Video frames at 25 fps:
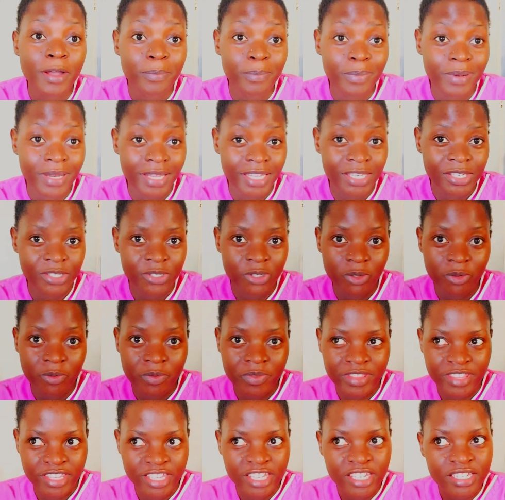Plenty of
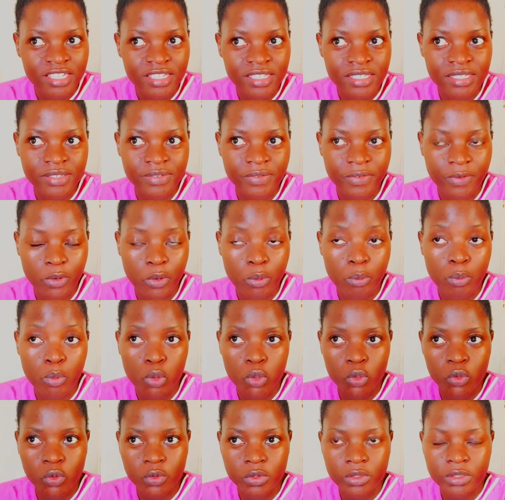things
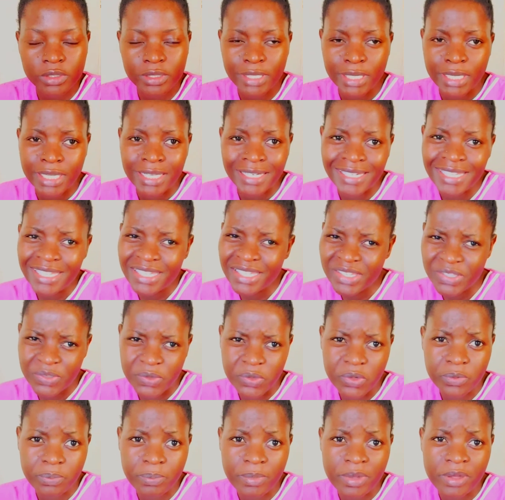from Noon. This is
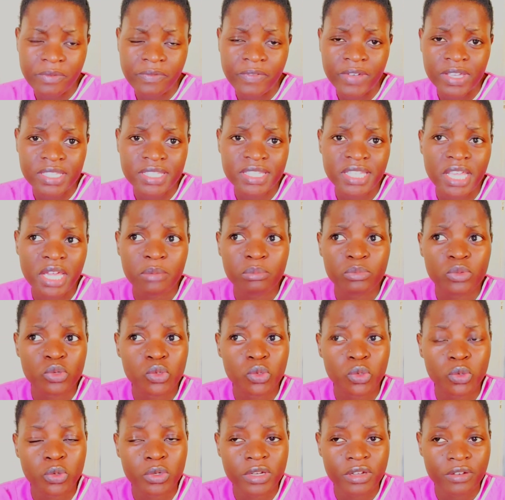not my first time
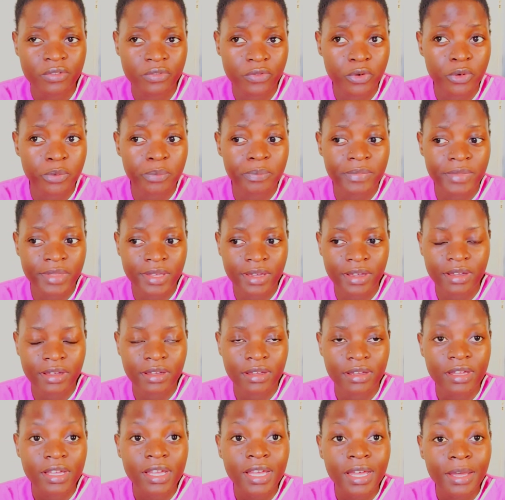to order from there.
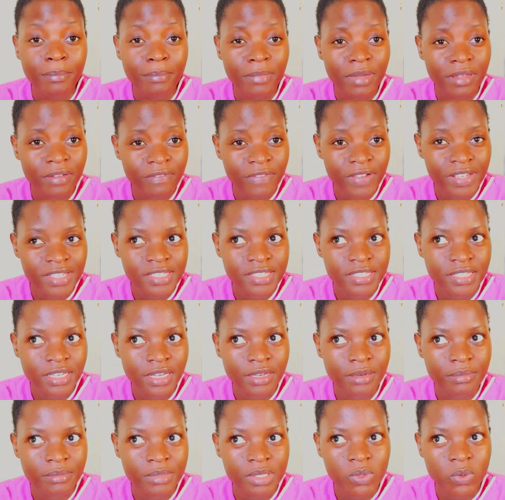My first
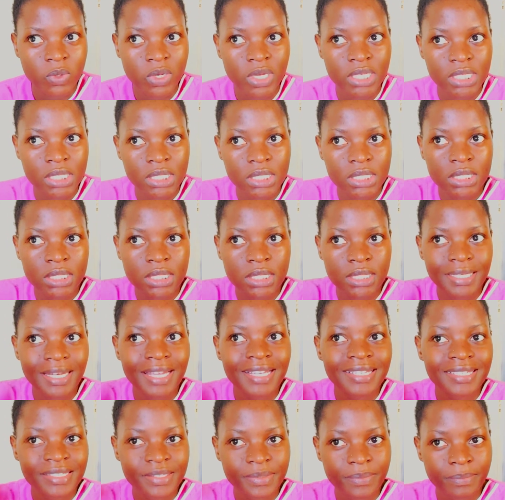time it was
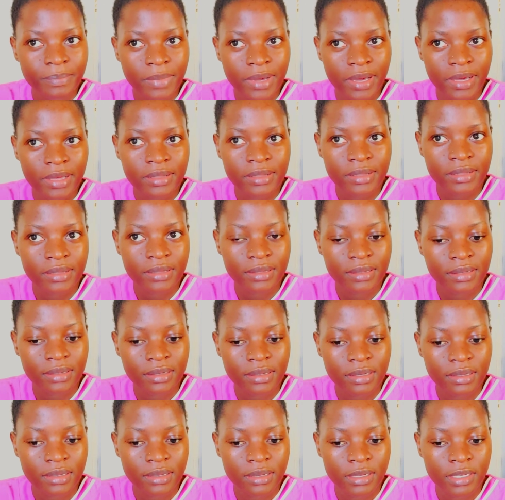last month,
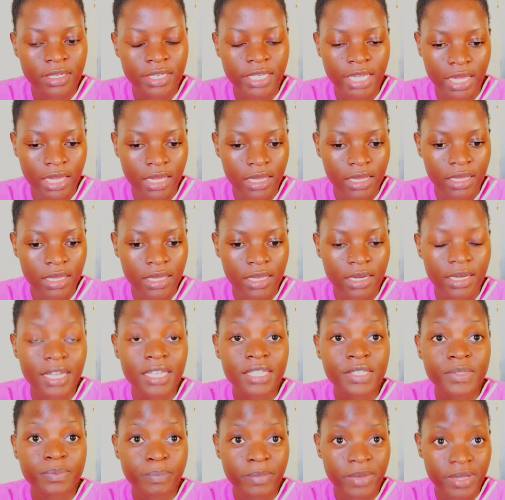
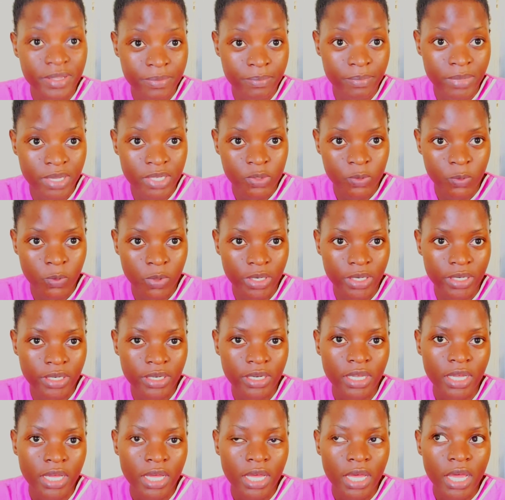but one.
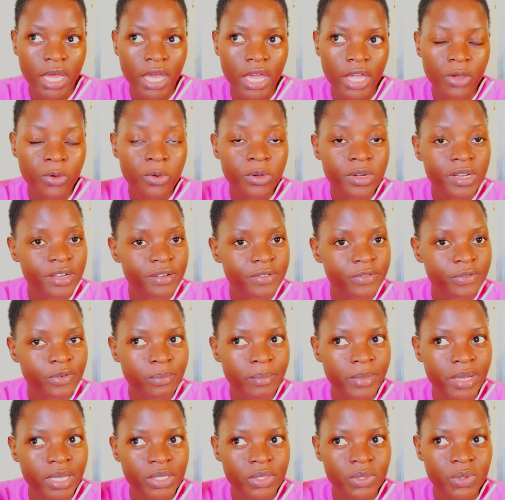I ordered for
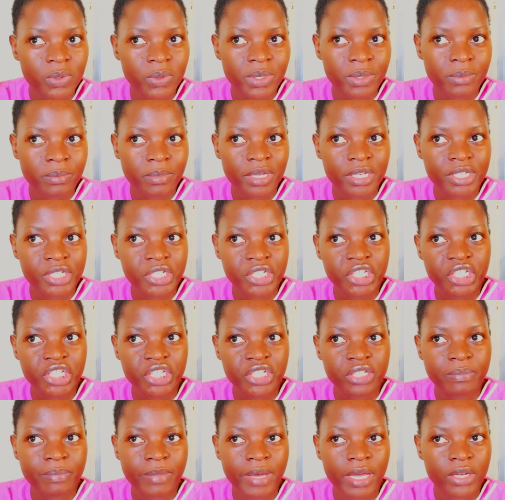my sewing
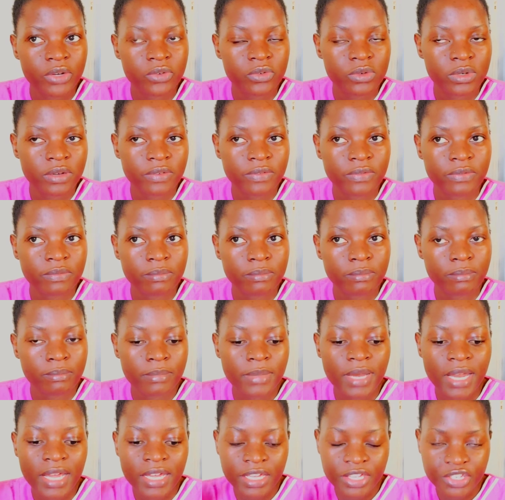machine, my
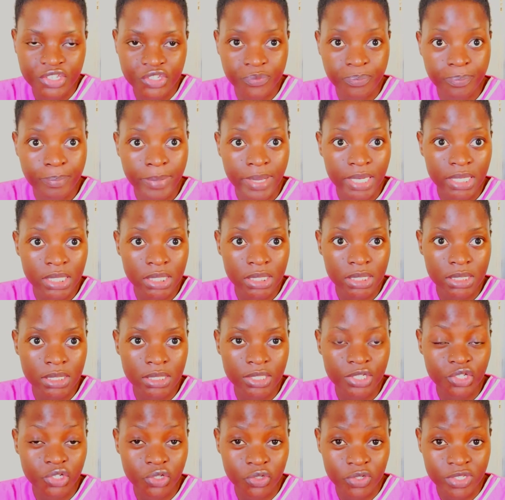luggage bags,
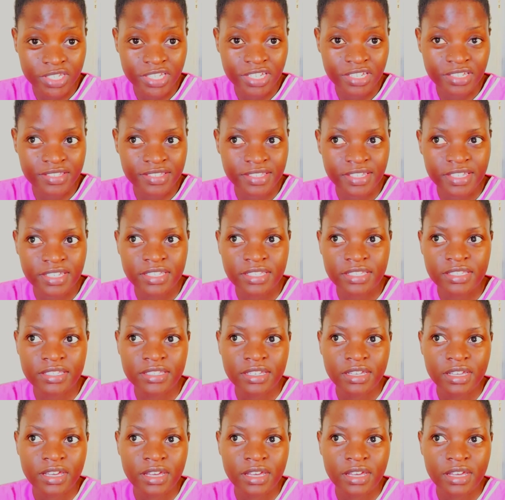suitcases,